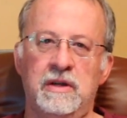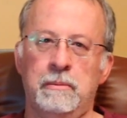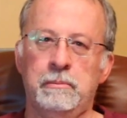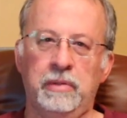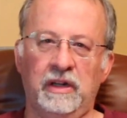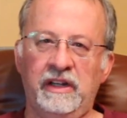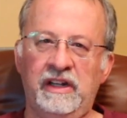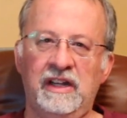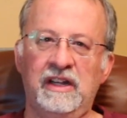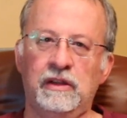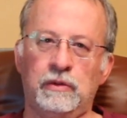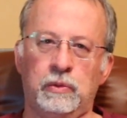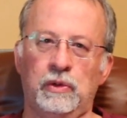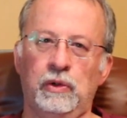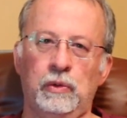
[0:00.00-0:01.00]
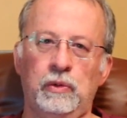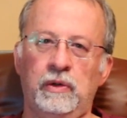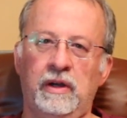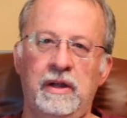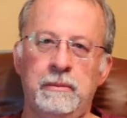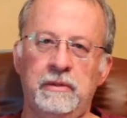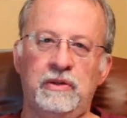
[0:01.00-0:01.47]
bleeding through
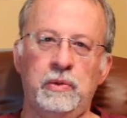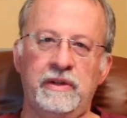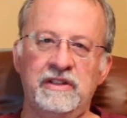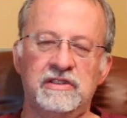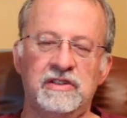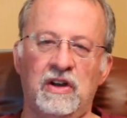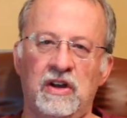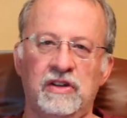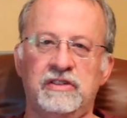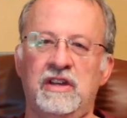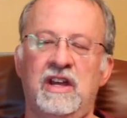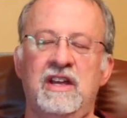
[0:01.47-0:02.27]
in between songs.